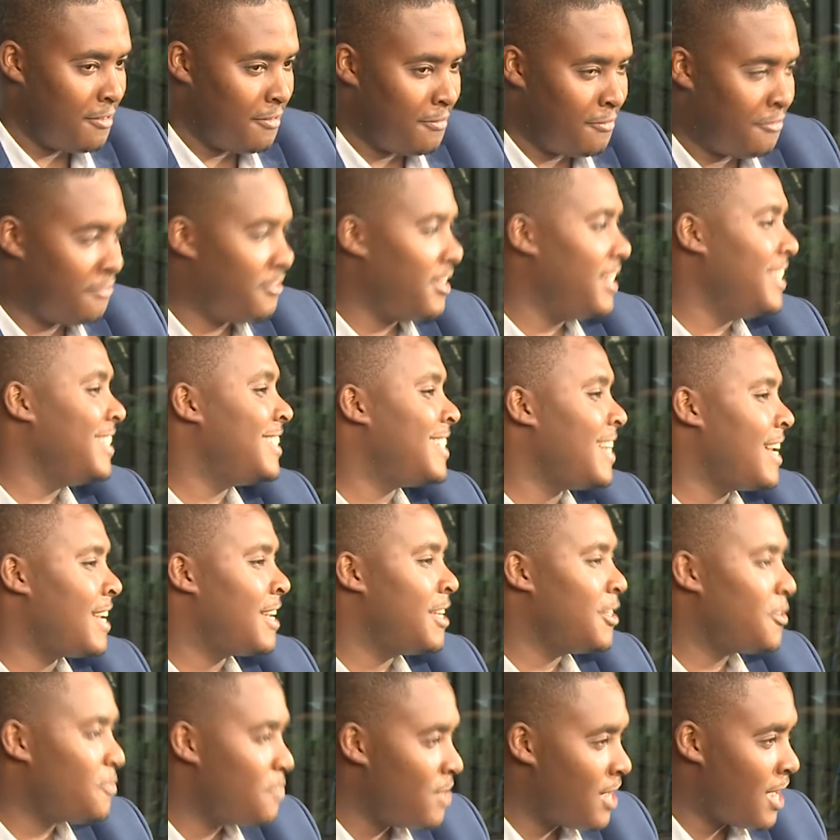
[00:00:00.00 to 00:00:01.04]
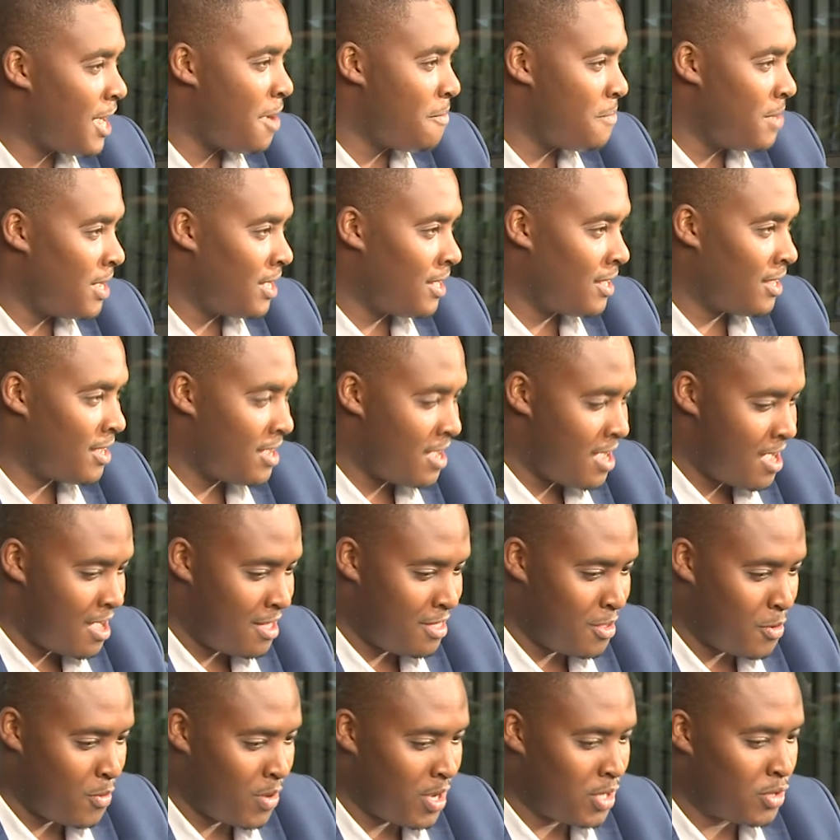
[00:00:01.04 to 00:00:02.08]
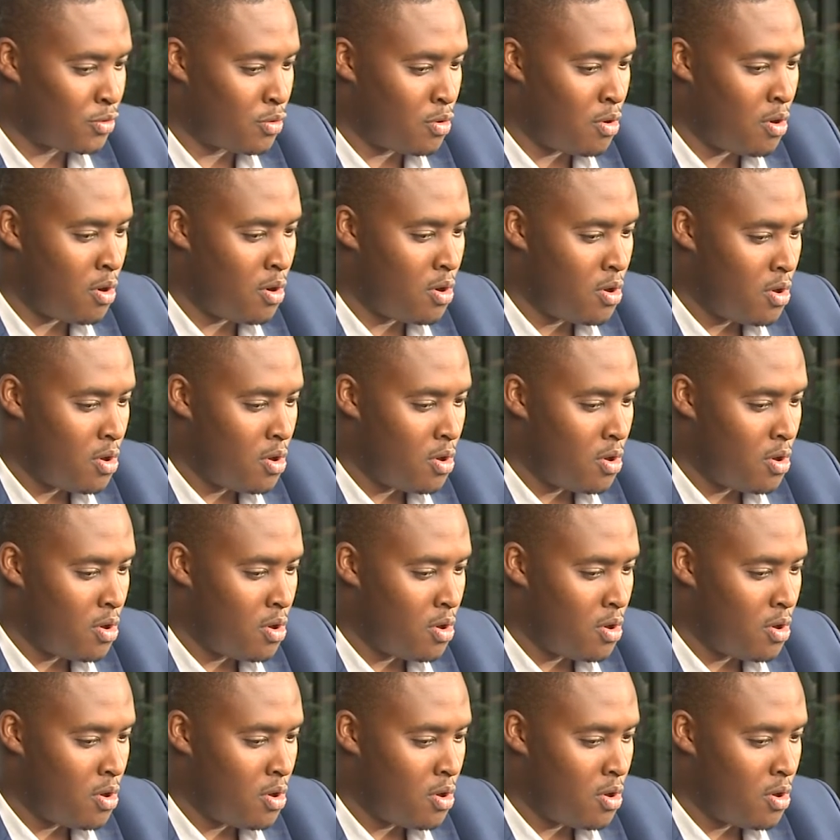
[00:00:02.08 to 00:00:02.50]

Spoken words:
fintech is becoming the way to go.